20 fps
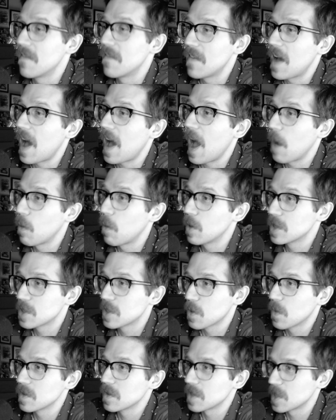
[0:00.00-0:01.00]
I wish
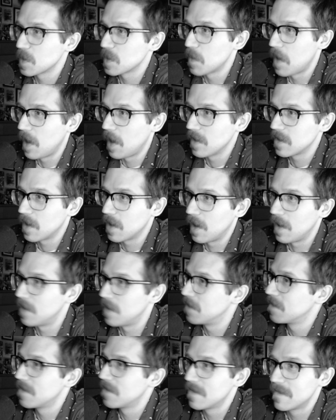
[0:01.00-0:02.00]
there was a small tall.
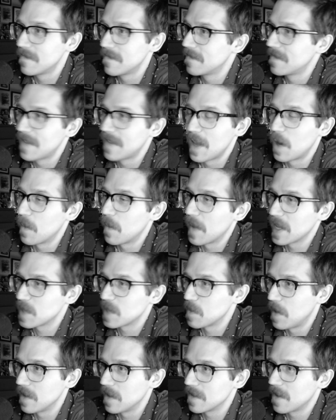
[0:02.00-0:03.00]
They don't make
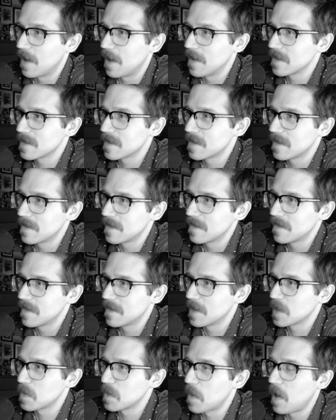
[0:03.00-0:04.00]
small talls.
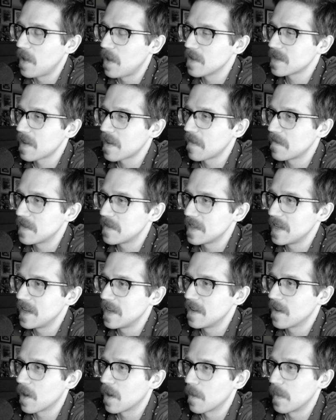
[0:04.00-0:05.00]
The smallest I've
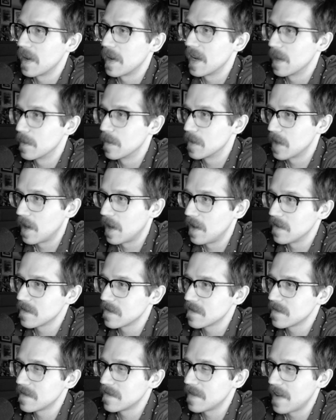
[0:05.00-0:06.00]
seen are medium
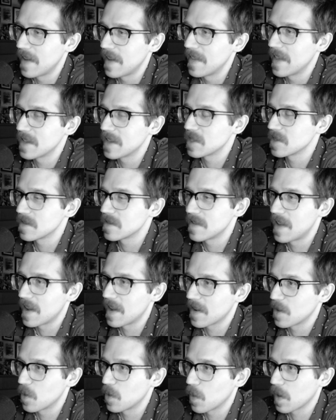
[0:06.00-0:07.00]
talls, and that's just
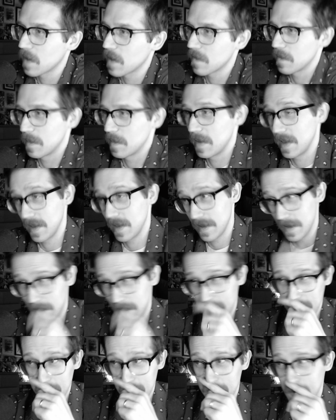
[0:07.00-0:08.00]
not going to work for me.
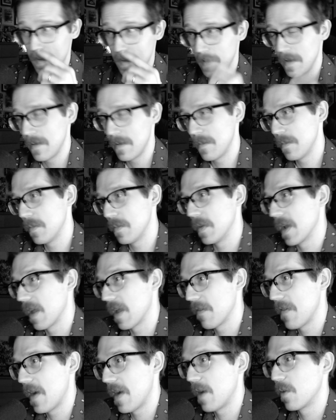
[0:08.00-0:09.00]
but I
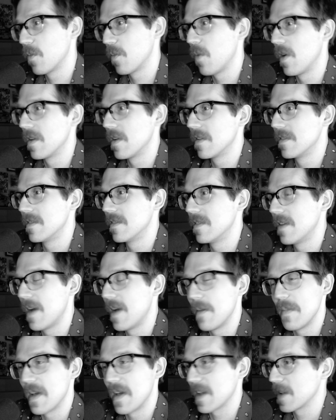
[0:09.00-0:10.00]
found one.
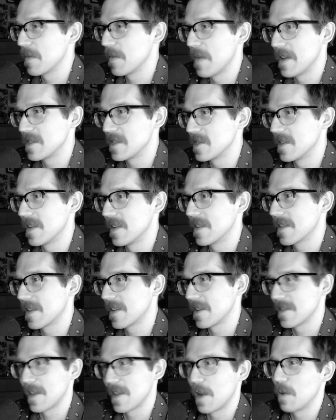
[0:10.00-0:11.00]
I'm not going to mention it
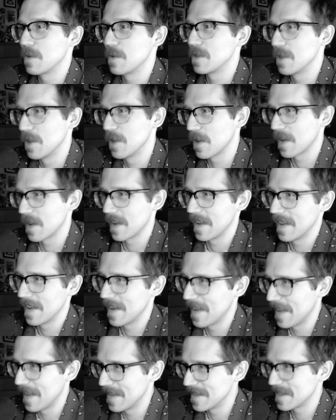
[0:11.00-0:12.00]
because I don't want you to look at it
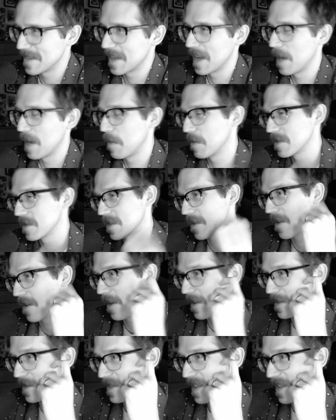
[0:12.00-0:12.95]
and see how much it costs.